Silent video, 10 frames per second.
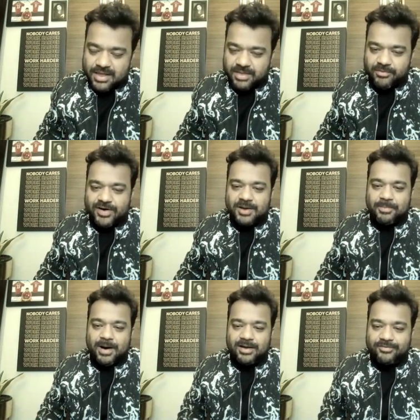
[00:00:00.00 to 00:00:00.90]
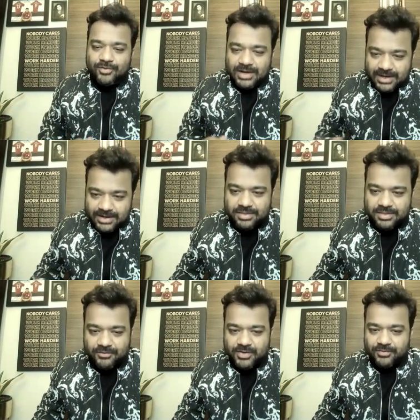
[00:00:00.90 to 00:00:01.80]
some of our powerful leaders
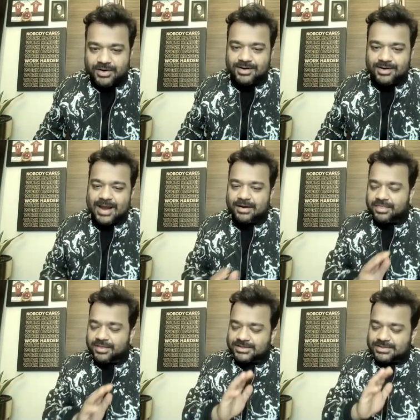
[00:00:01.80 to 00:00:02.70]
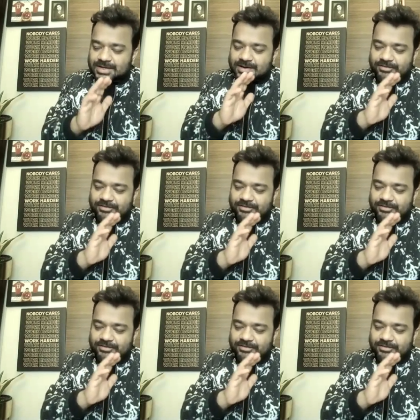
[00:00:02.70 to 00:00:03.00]
of the world had such